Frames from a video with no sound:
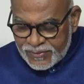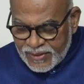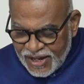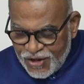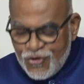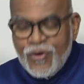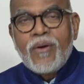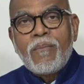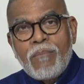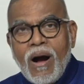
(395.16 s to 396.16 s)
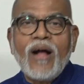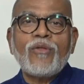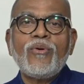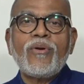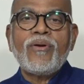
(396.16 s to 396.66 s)
Tej
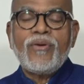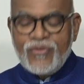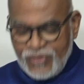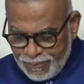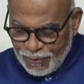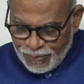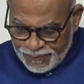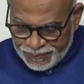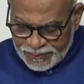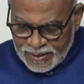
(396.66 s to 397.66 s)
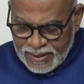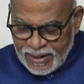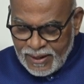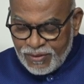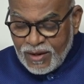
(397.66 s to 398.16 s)
Bahadur Sapru.
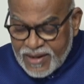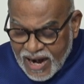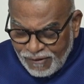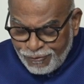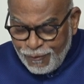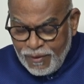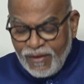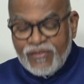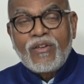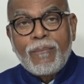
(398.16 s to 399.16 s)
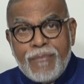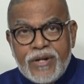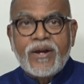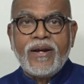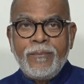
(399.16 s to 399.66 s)
The draft bill was
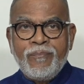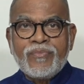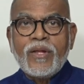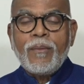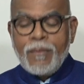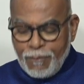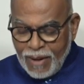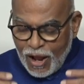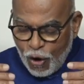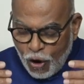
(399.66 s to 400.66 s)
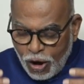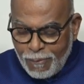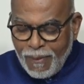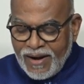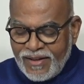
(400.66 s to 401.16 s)
submitted by All
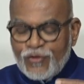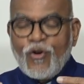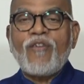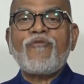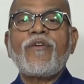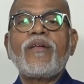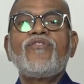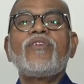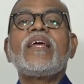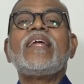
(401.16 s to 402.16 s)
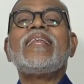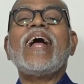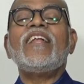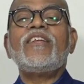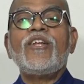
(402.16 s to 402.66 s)
Parties Conference in
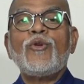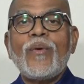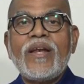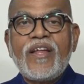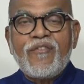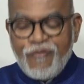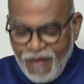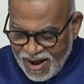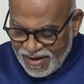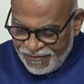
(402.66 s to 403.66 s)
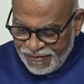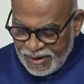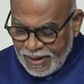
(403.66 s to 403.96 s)
1925,